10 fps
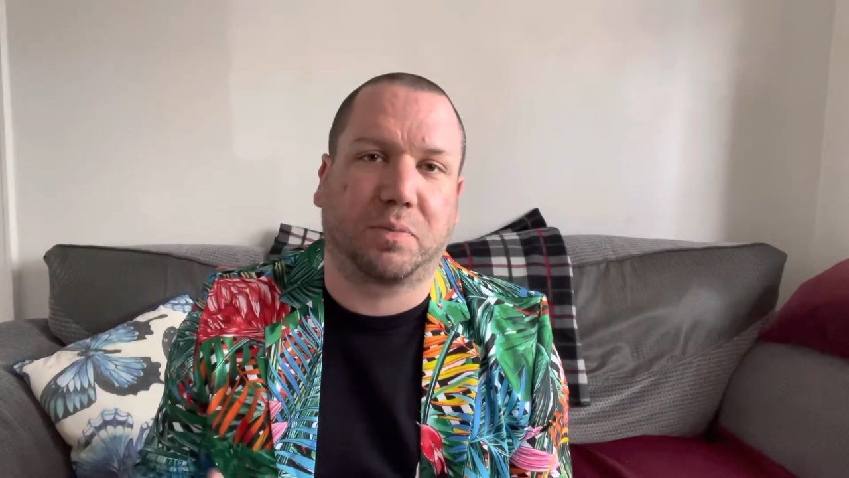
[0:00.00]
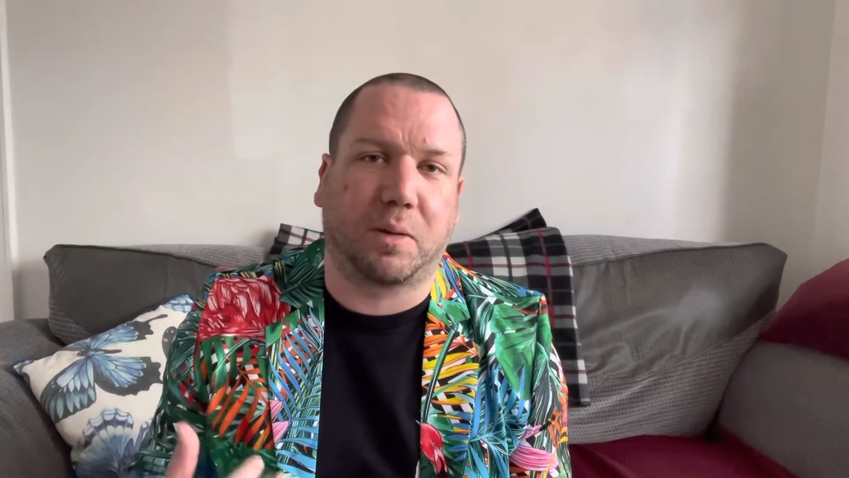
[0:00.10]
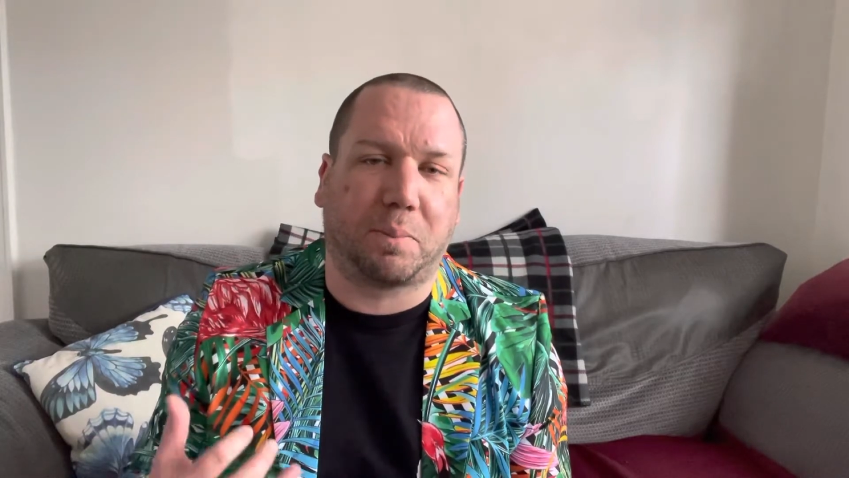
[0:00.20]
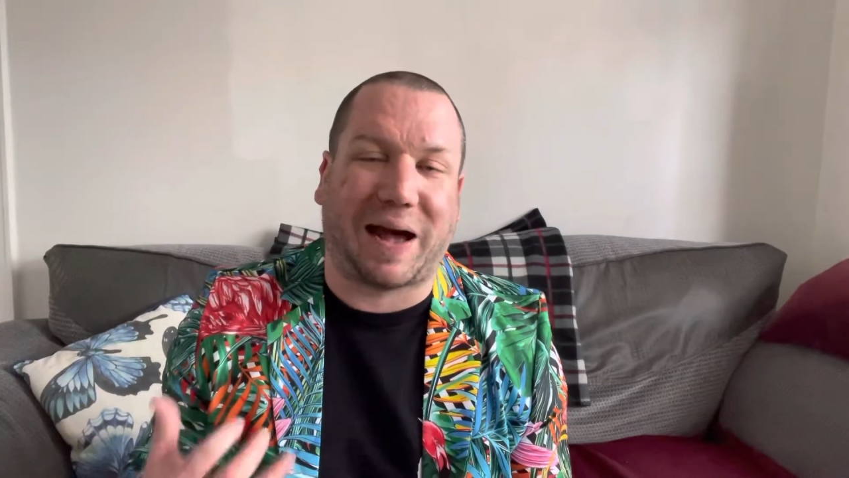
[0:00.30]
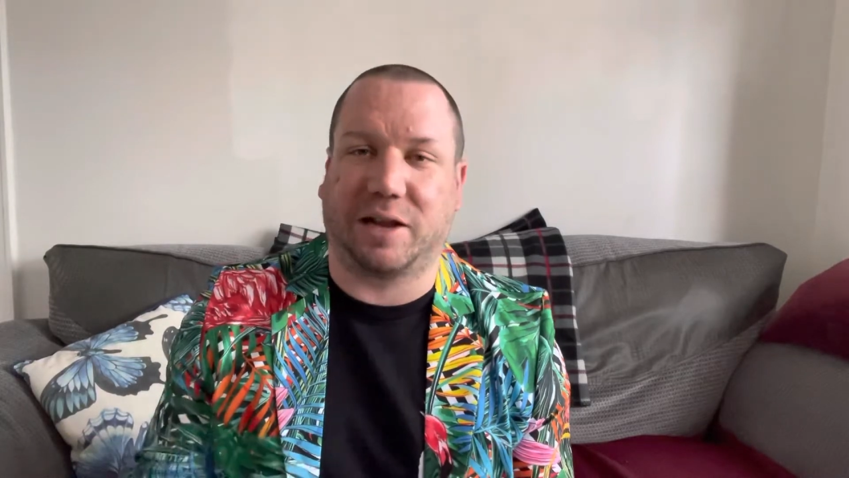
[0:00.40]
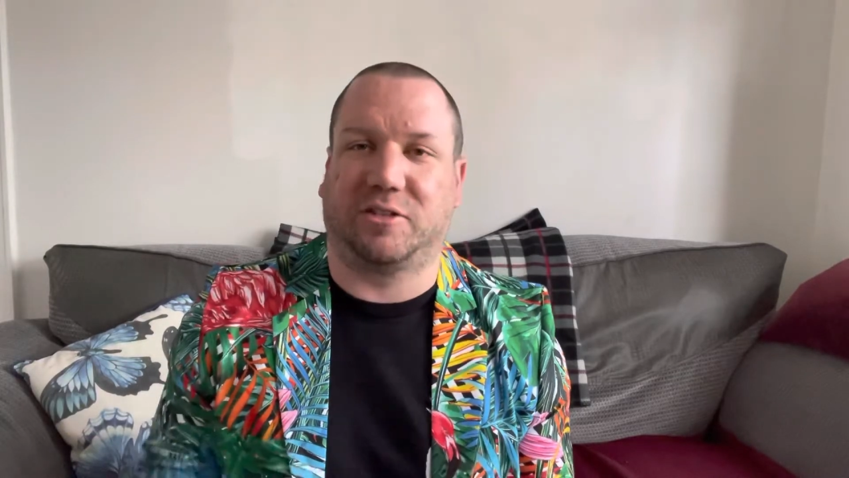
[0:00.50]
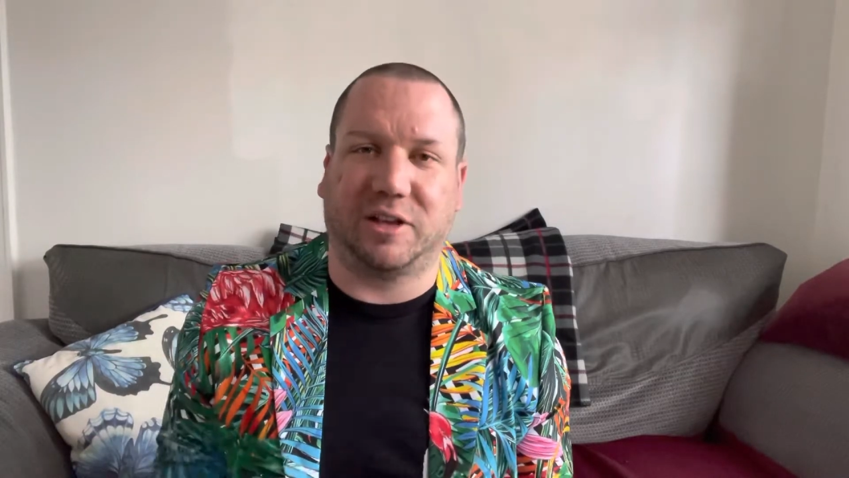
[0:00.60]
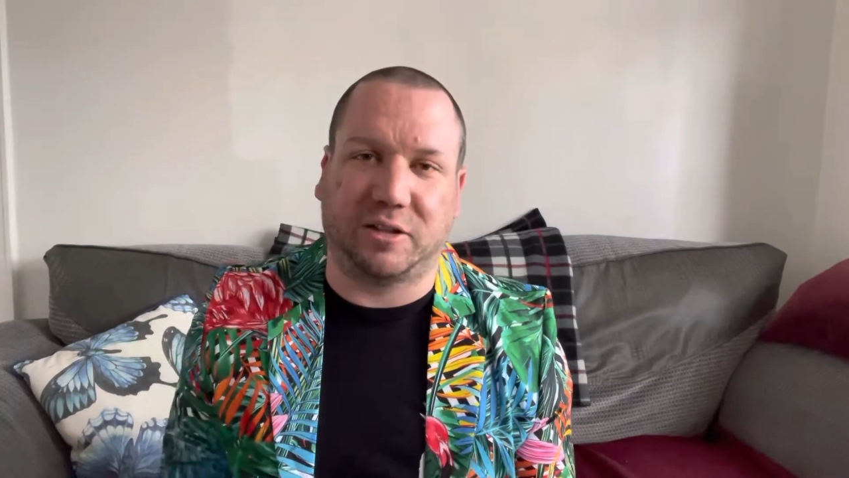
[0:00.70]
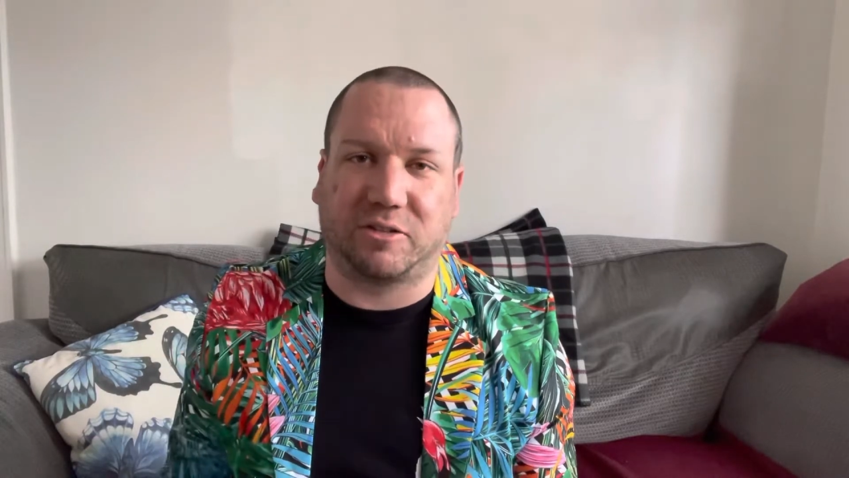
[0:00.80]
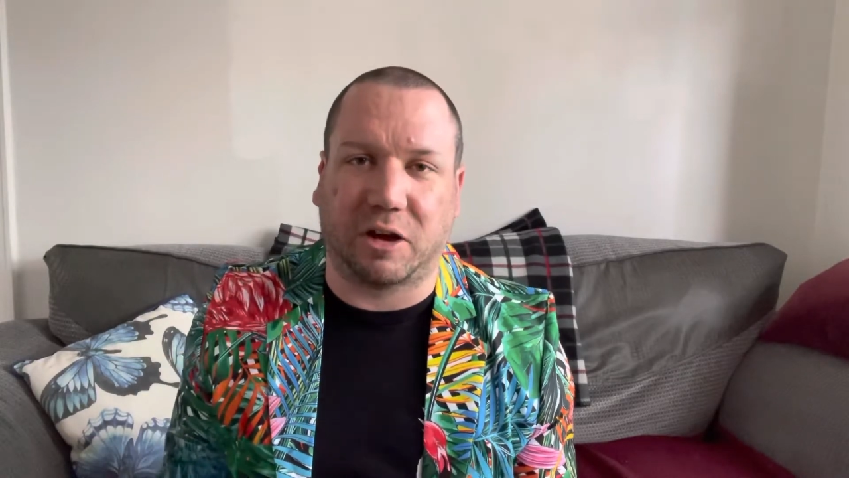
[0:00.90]
palate
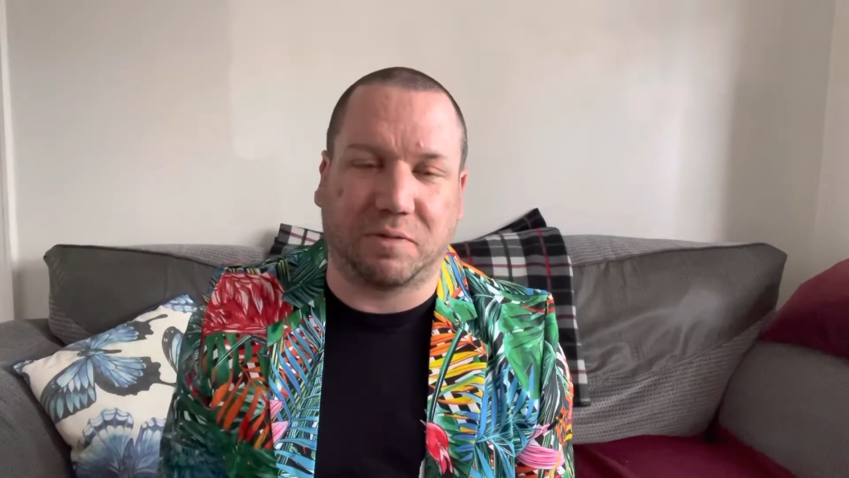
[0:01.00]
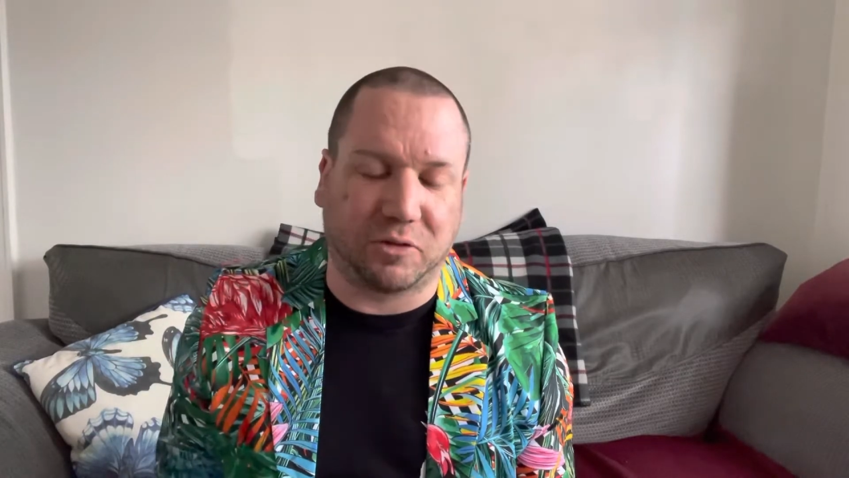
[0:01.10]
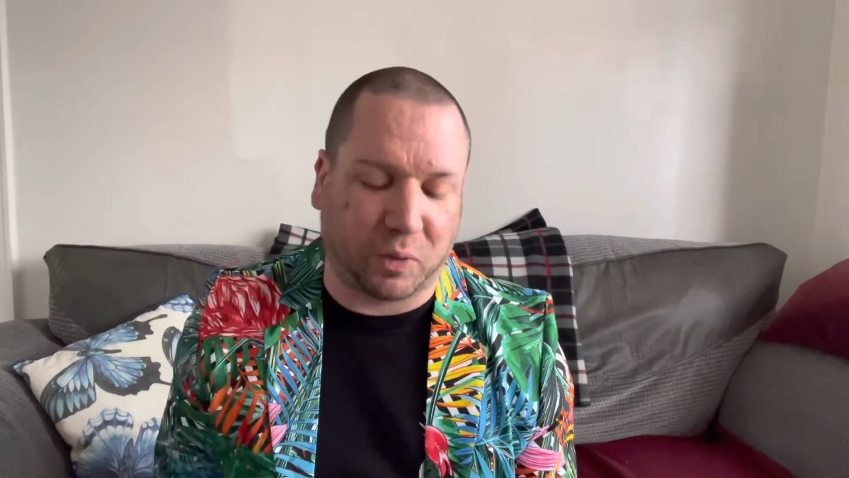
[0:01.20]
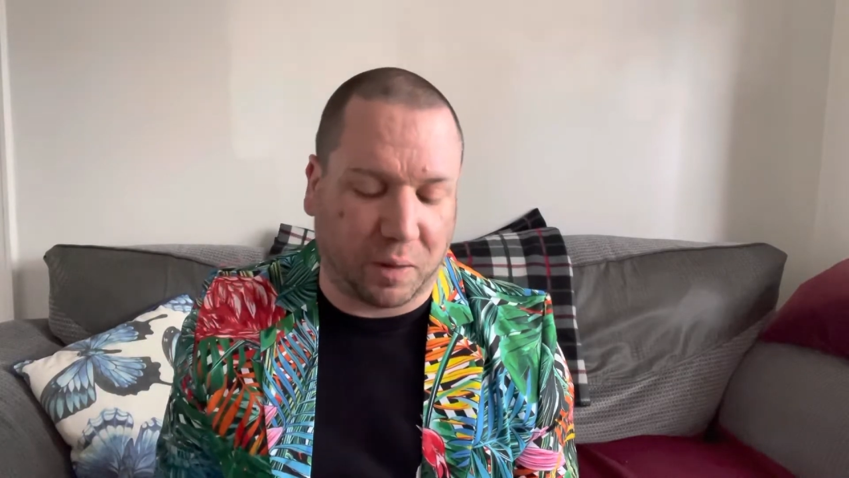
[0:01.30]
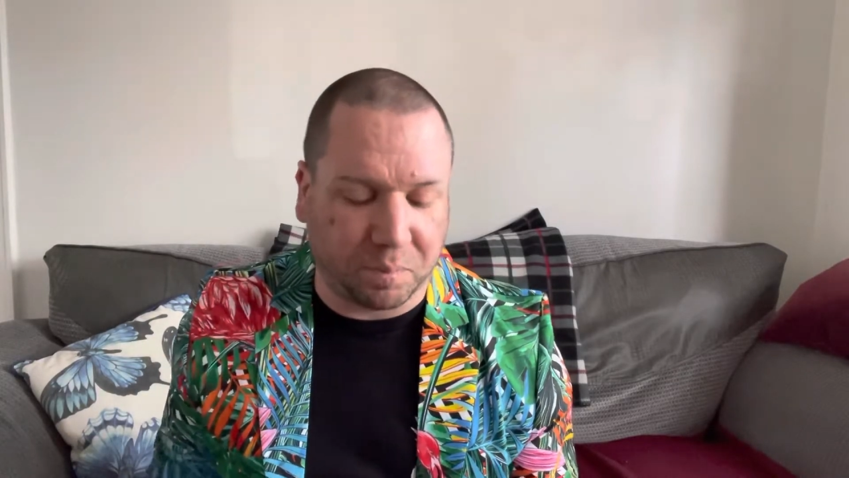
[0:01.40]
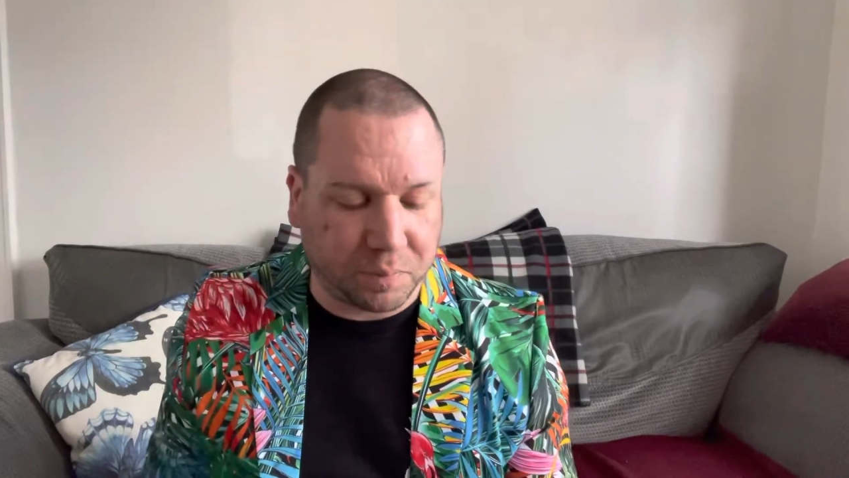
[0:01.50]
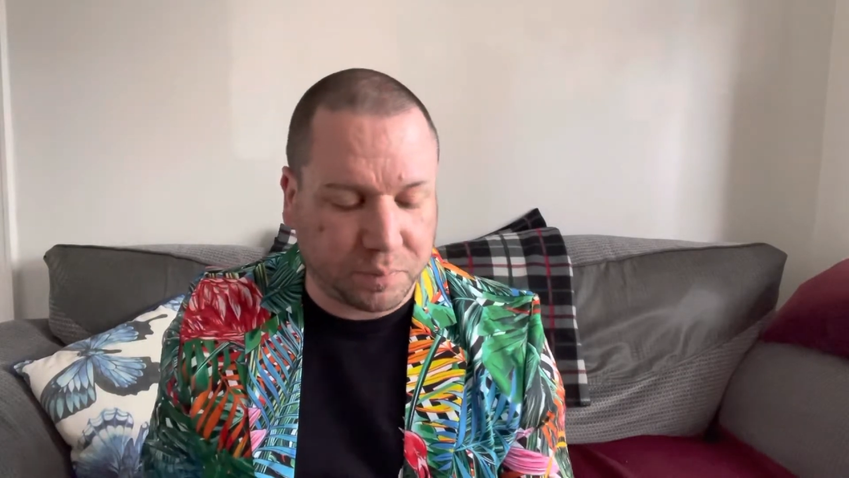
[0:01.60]
itself as well.